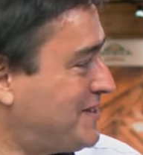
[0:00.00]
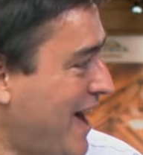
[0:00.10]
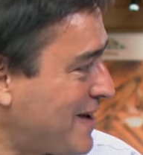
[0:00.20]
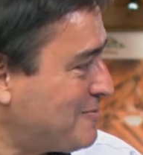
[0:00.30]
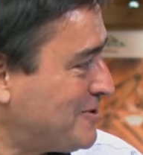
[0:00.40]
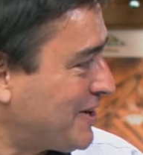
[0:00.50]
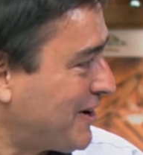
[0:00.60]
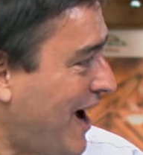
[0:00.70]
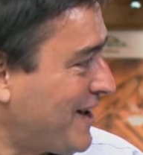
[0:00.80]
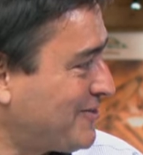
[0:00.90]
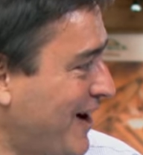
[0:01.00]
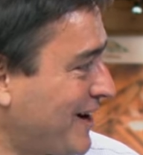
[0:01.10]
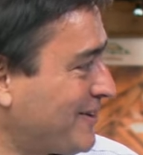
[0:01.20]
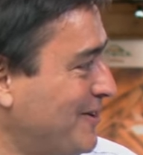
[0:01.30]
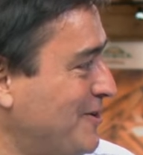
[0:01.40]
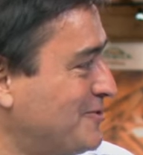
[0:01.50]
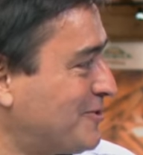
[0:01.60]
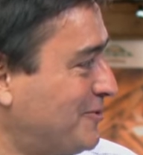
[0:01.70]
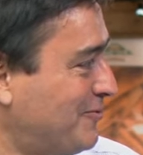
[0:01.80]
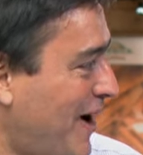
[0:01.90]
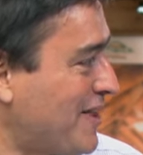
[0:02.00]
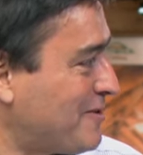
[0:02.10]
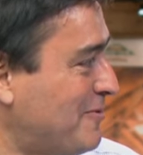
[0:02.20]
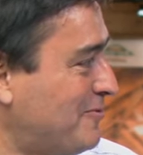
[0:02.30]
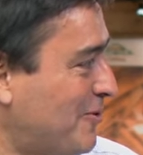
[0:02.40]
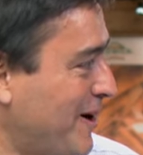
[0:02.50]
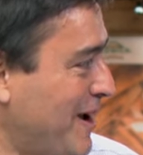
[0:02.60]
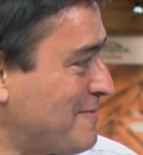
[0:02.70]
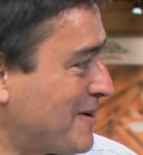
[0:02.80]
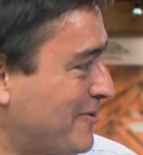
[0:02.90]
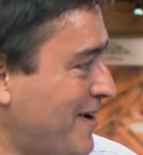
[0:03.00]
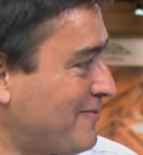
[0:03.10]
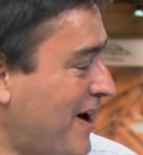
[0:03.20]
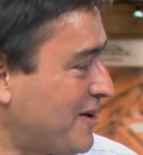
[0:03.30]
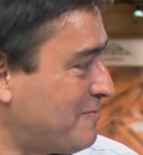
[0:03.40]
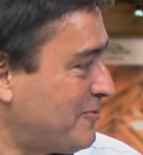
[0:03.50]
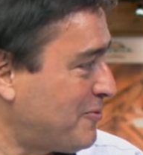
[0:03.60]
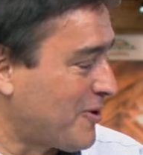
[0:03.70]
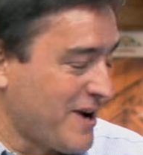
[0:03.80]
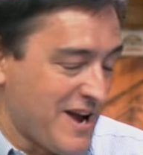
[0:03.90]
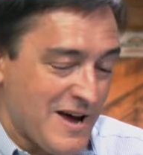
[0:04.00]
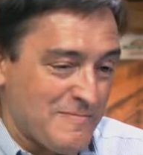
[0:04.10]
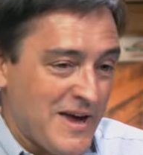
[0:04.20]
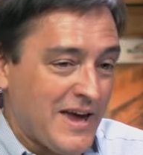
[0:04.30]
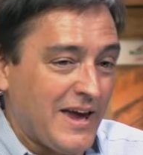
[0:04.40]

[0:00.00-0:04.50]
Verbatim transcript: dad was a contractor, whose father before him and grandfather before him,